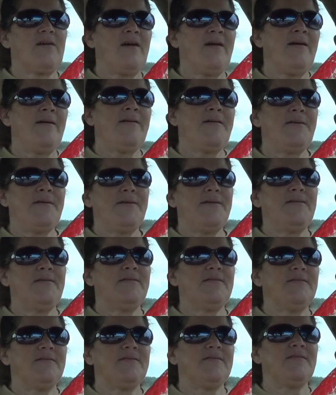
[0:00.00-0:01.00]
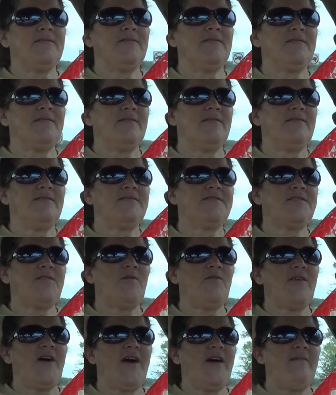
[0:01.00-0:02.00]
and
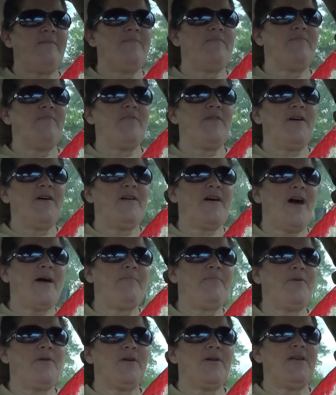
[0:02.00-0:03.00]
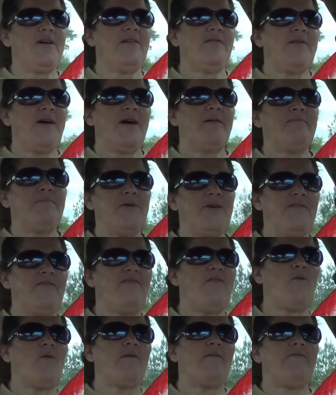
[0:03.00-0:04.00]
so that I put it in
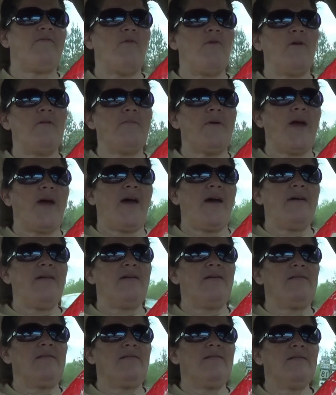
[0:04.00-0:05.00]
MP4 format,